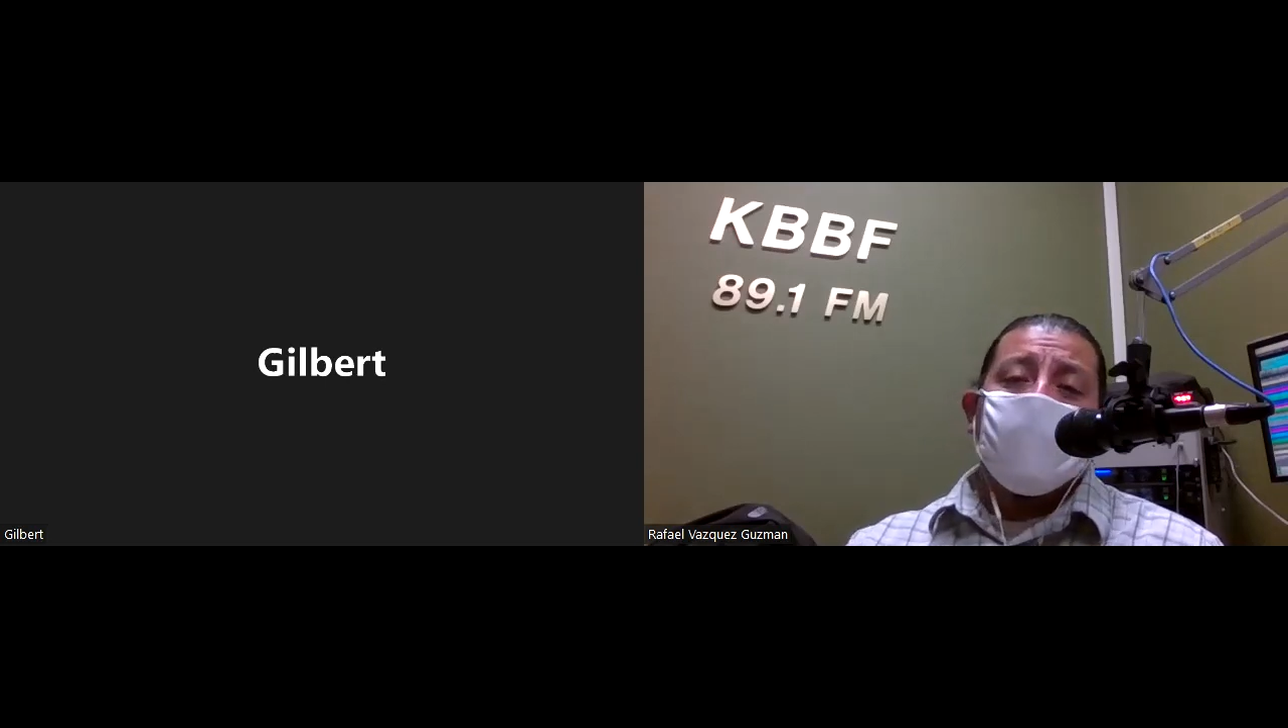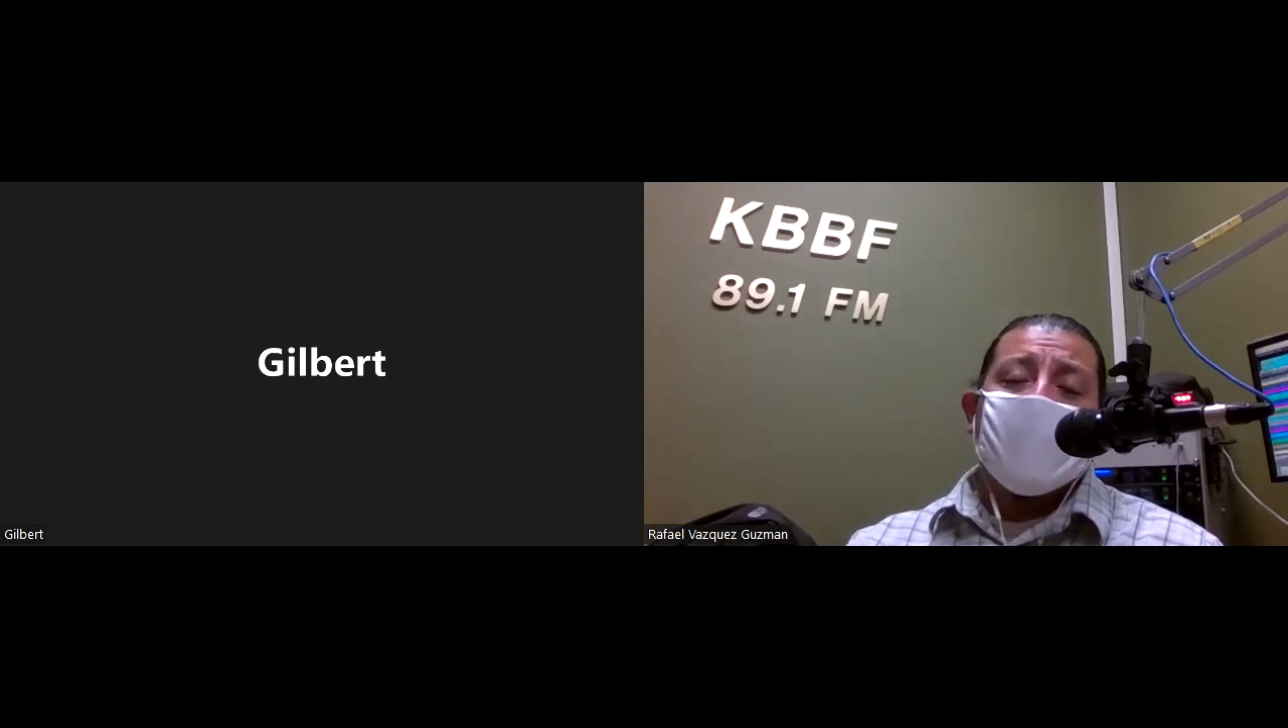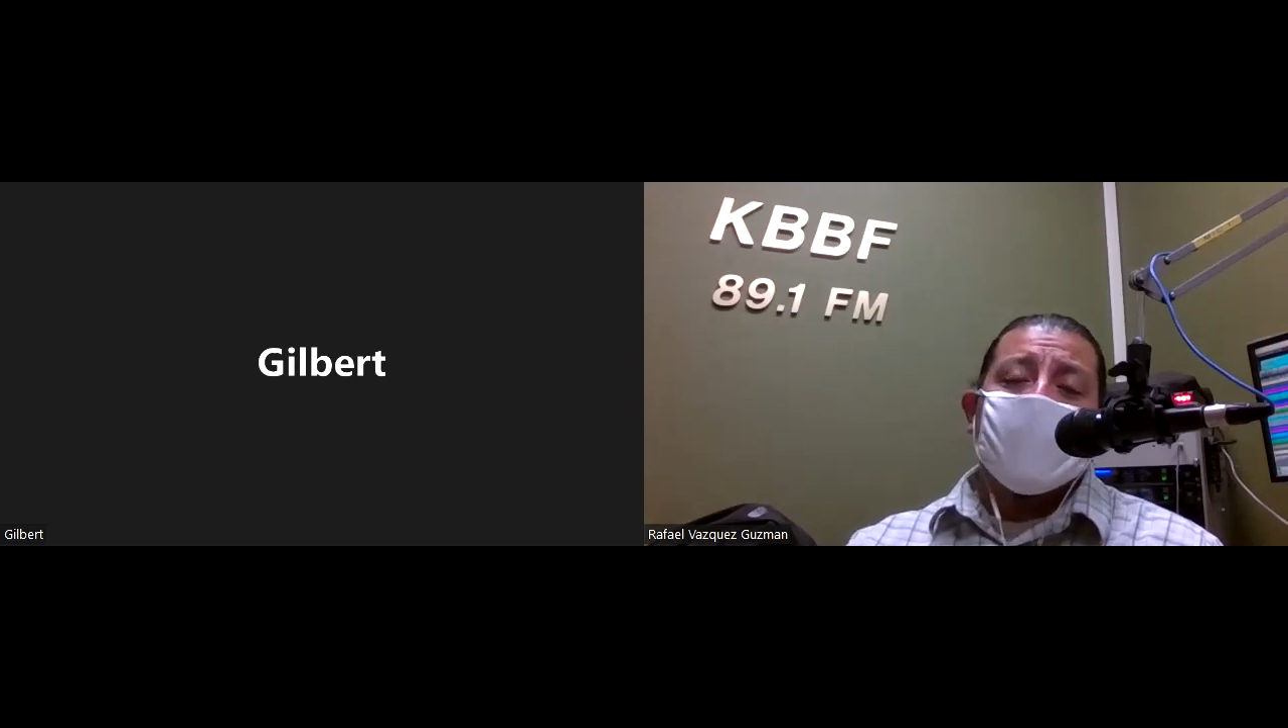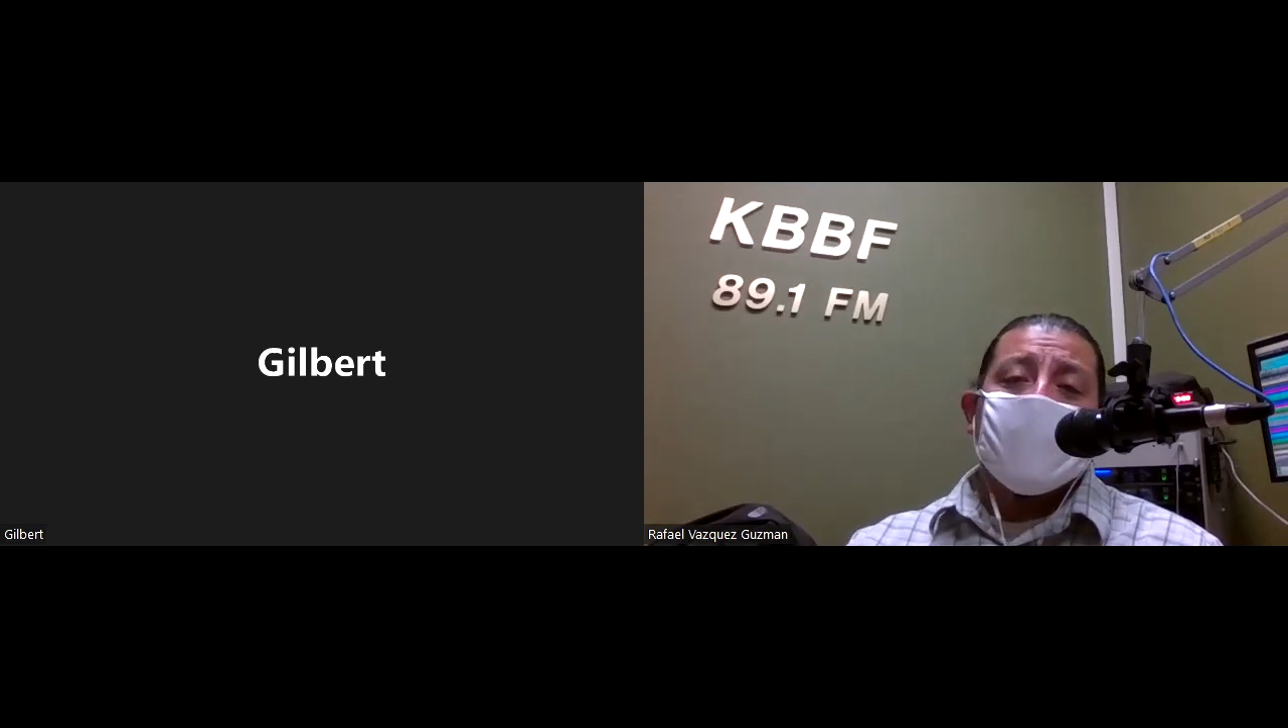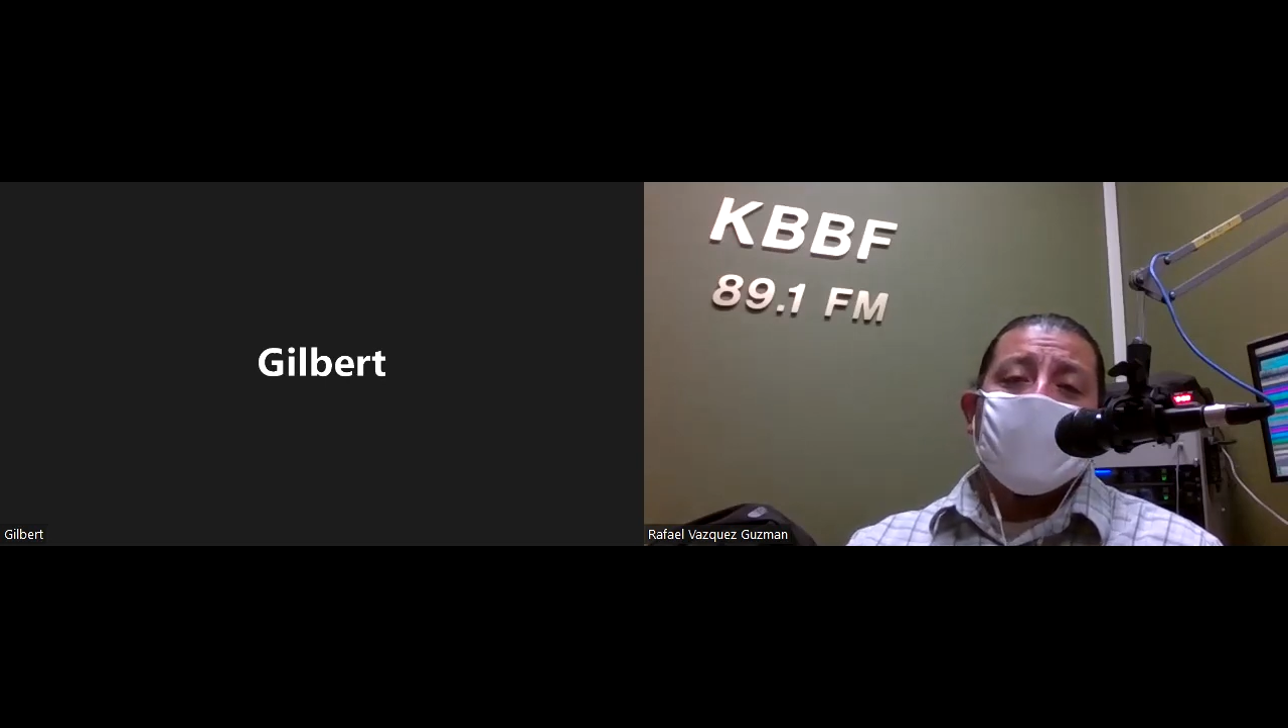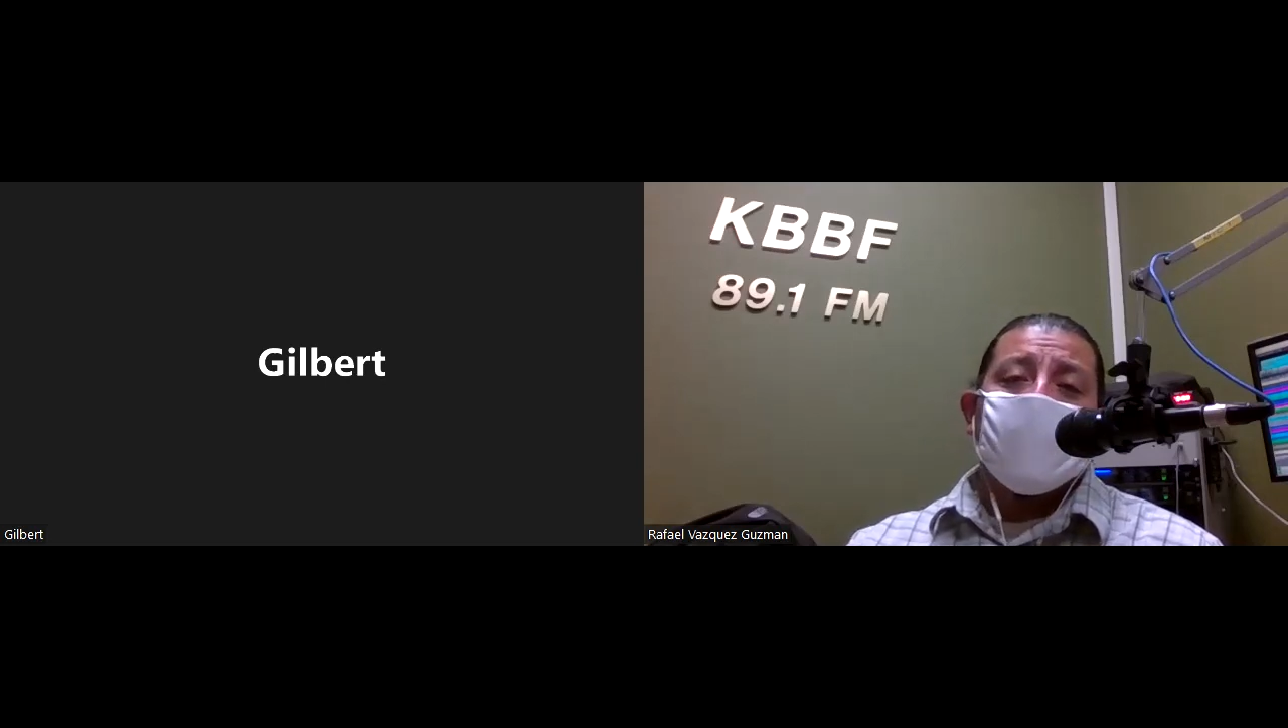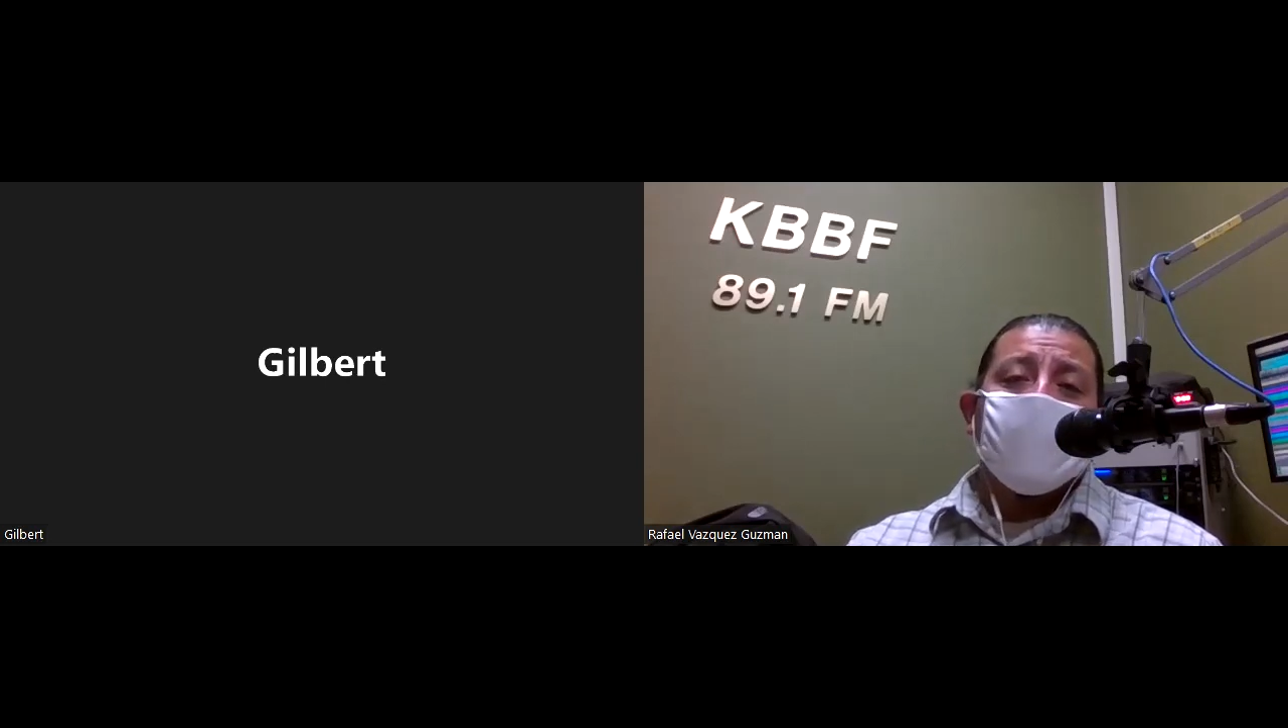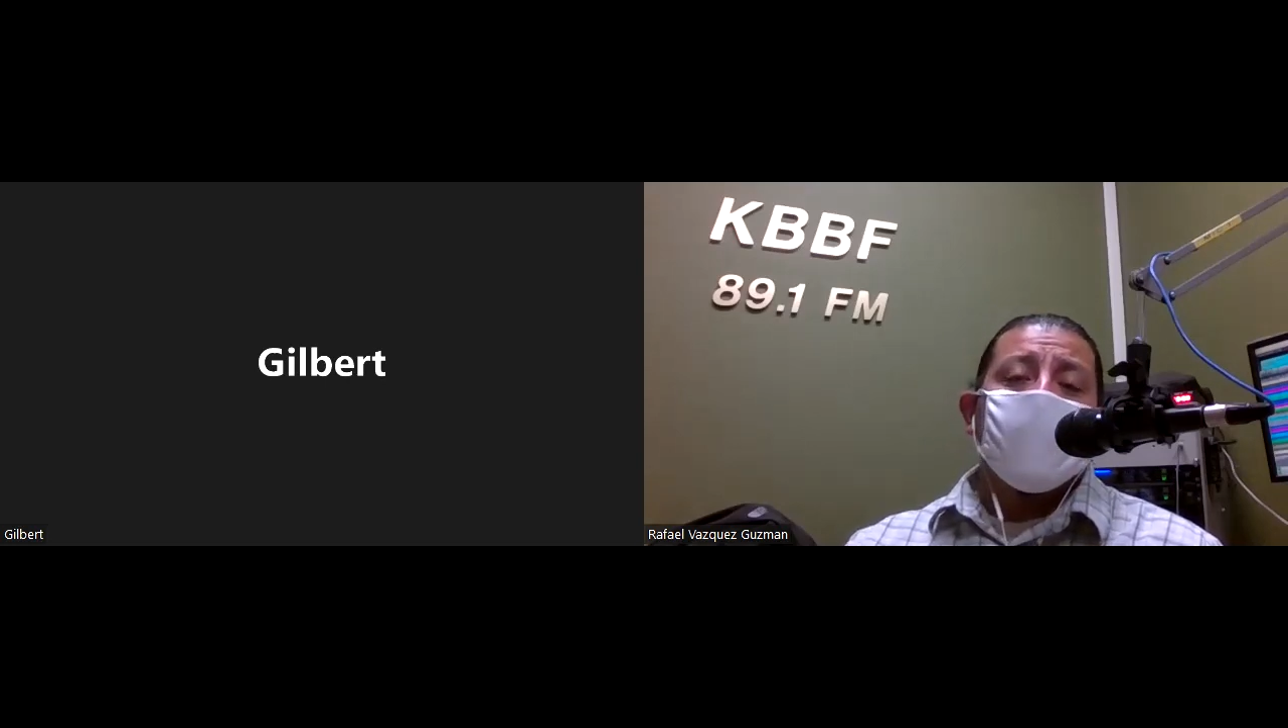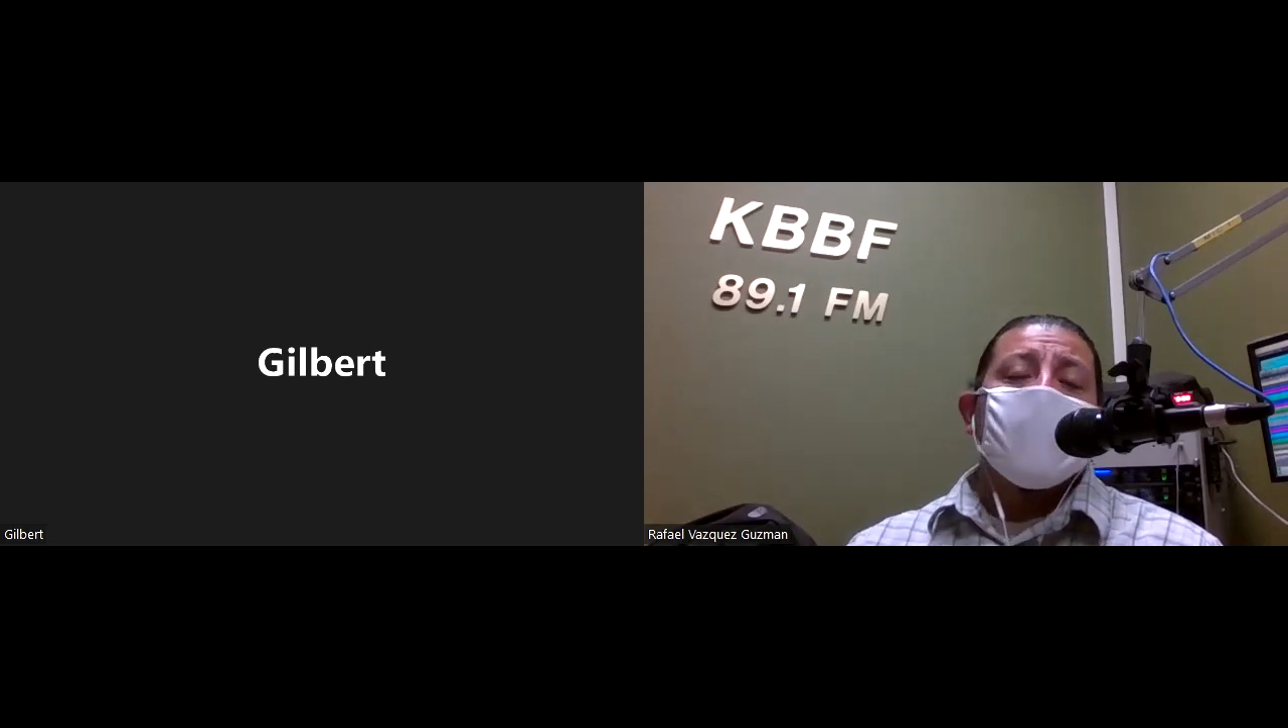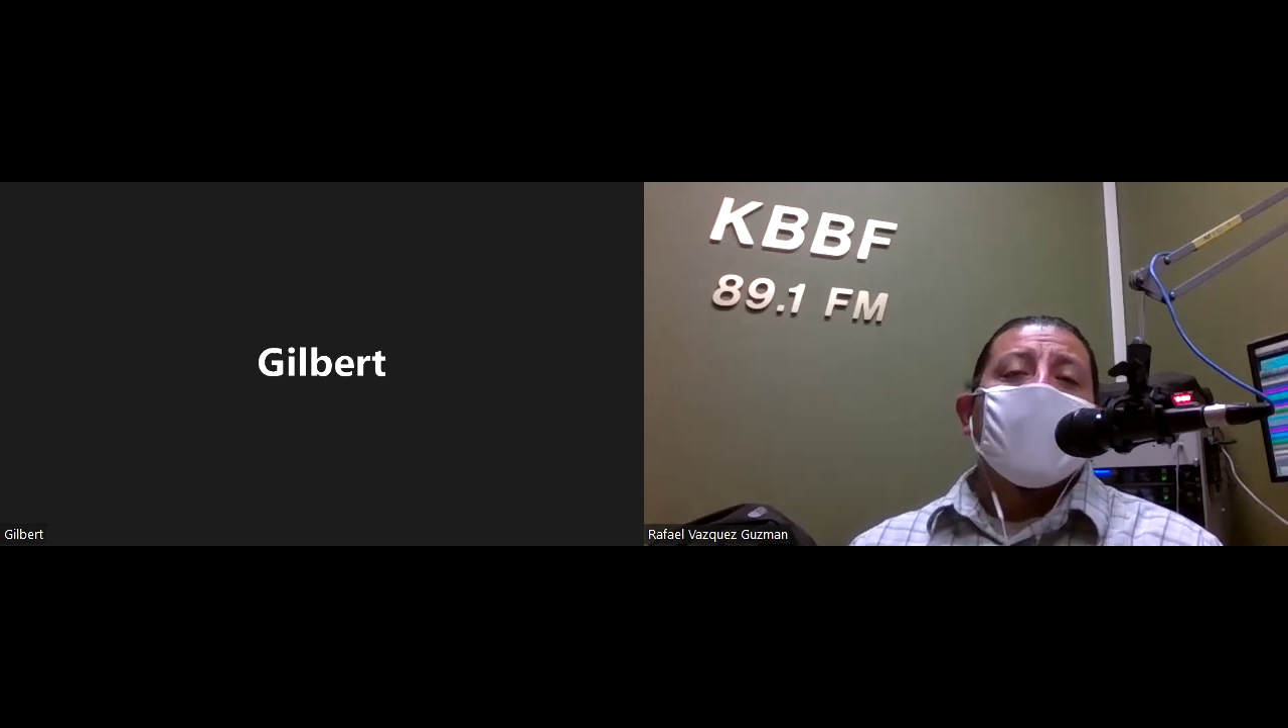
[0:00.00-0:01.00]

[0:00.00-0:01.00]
Mexico,